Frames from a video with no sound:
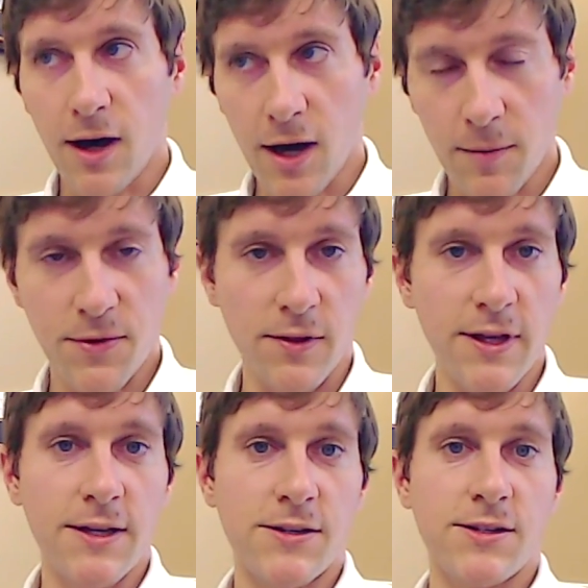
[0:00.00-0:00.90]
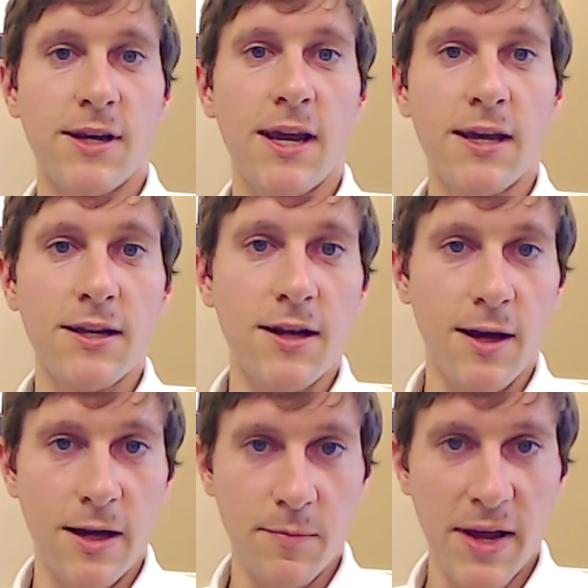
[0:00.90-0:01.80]
up the list and
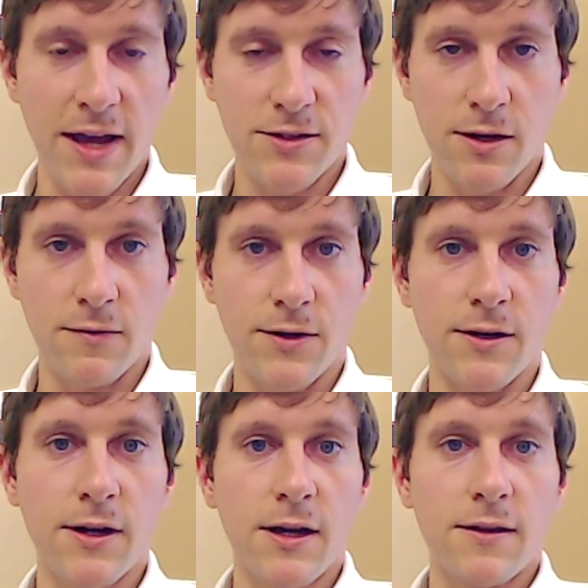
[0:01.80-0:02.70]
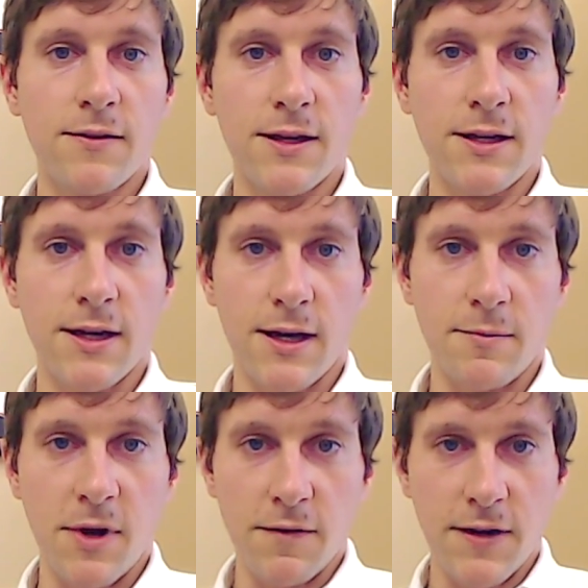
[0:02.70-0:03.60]
pass over the
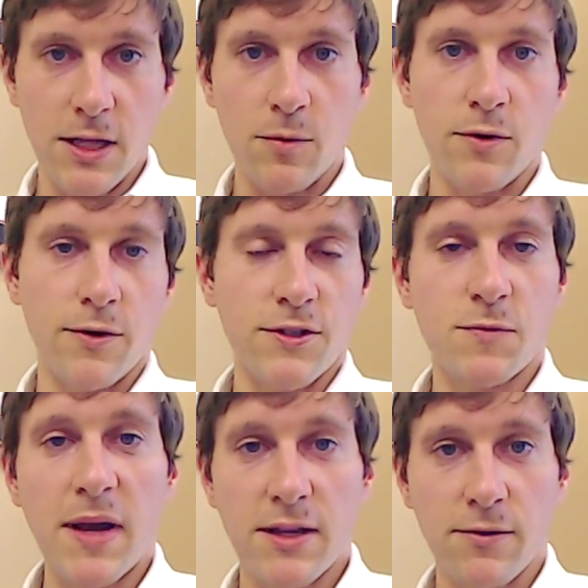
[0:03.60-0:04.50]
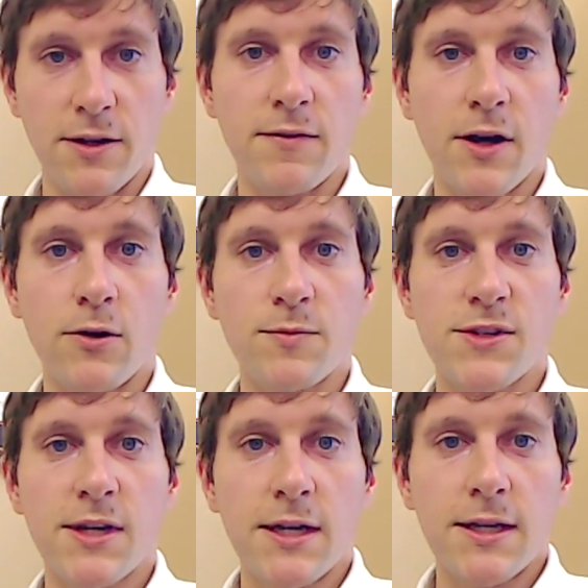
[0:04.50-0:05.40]
available or speculative homes,
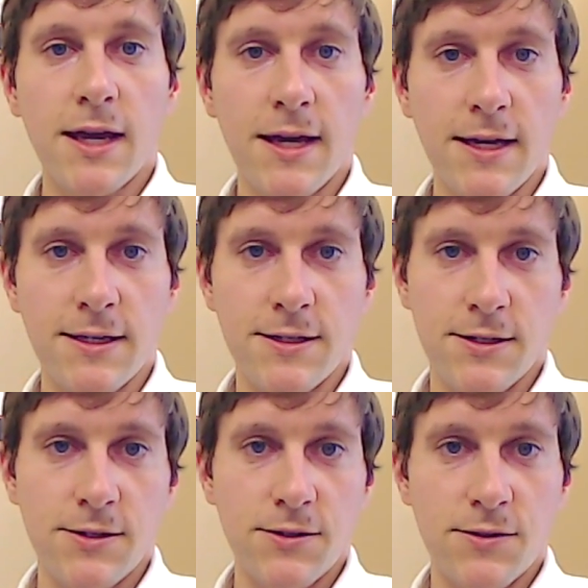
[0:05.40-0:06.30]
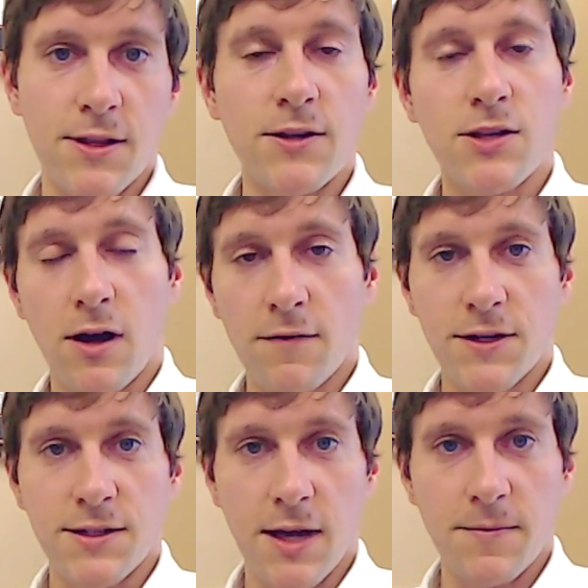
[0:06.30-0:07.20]
and that's
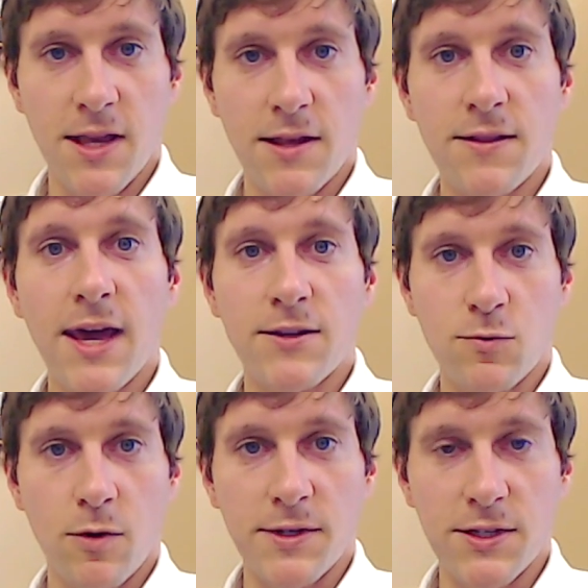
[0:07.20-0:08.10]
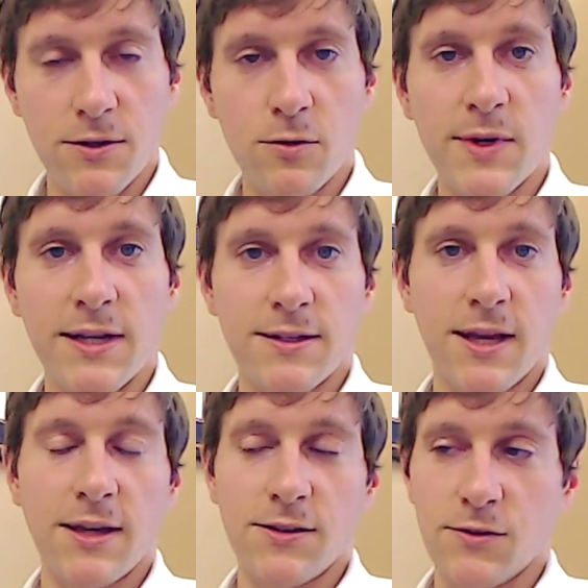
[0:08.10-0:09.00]
oftentimes that is what we do. But in
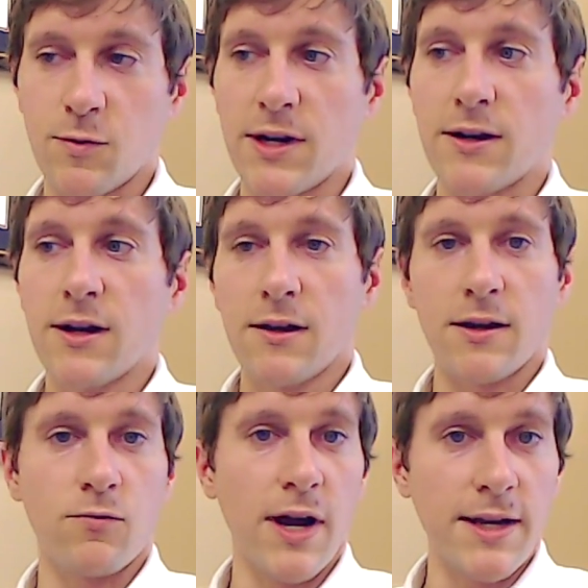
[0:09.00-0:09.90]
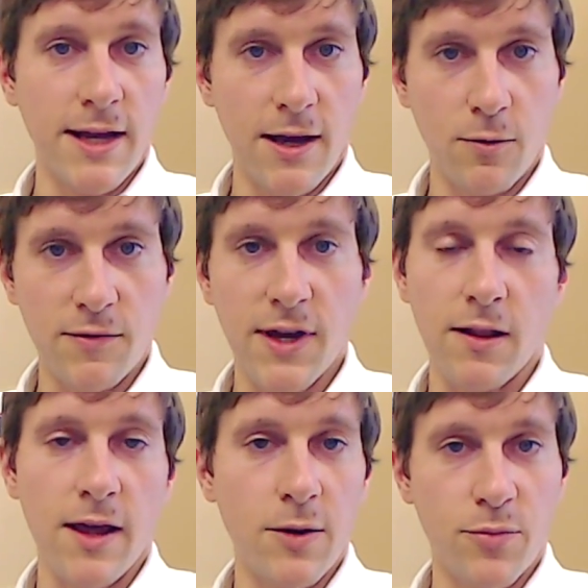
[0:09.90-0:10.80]
cases where, like right now, we've got a
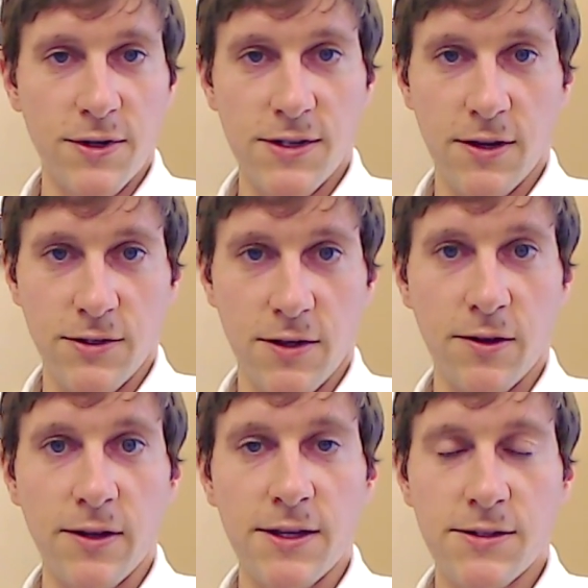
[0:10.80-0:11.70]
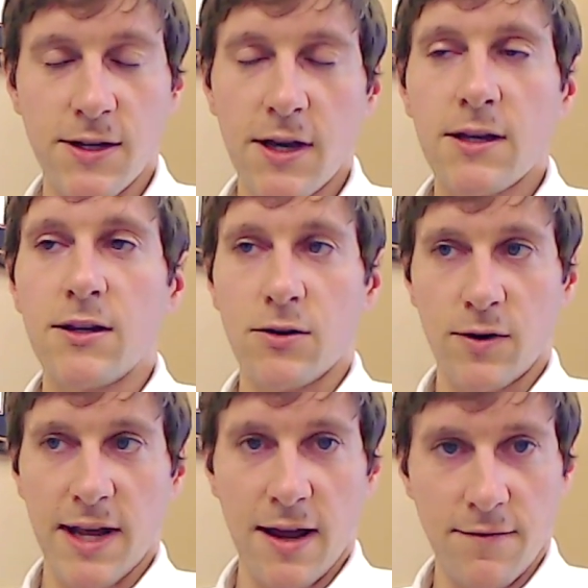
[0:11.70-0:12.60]
lot of pre-sales on the list, you're
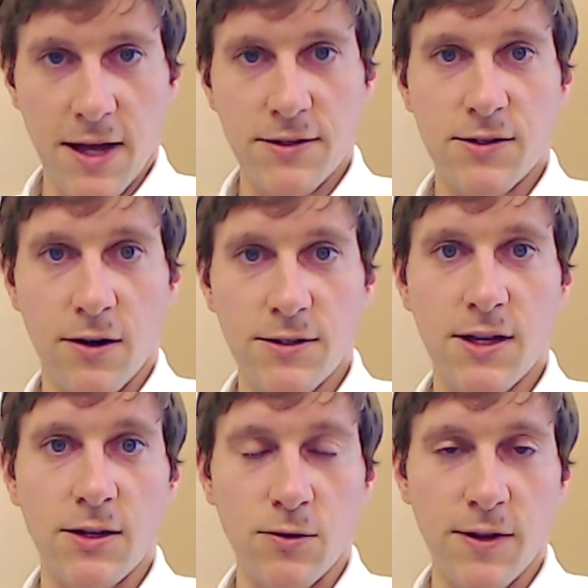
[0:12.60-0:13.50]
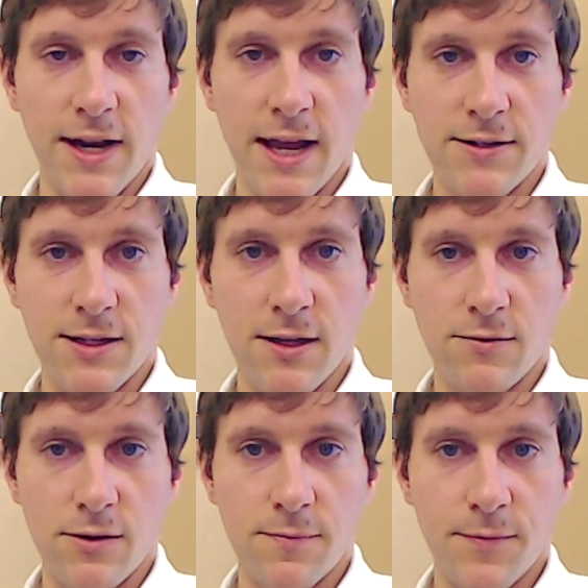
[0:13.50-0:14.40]
going to have that start schedule that it has to get
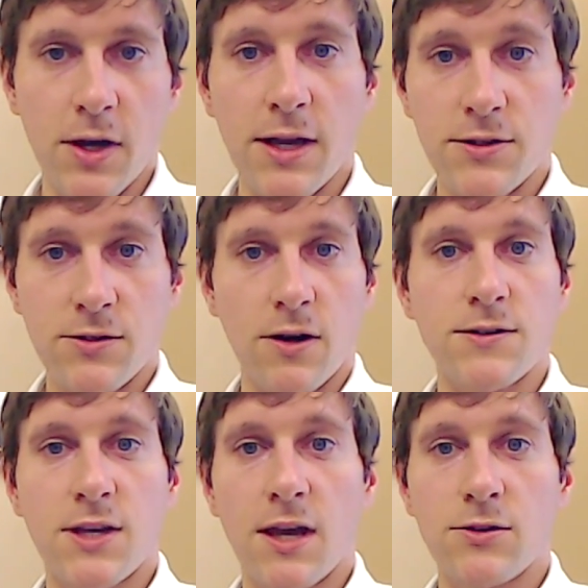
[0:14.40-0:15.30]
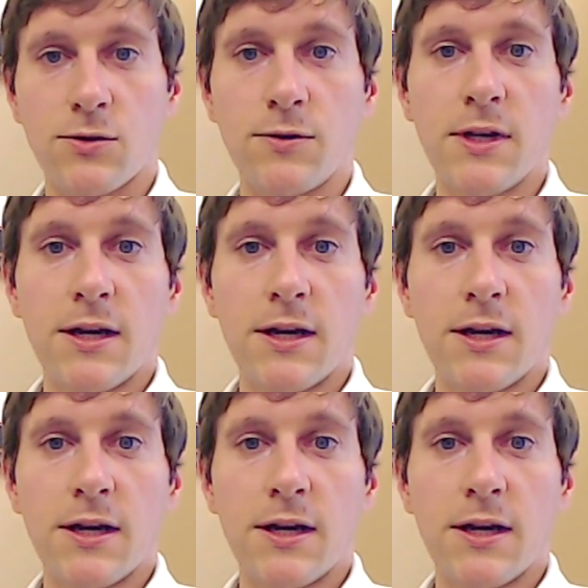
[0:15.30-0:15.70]
through. Okay, start schedule,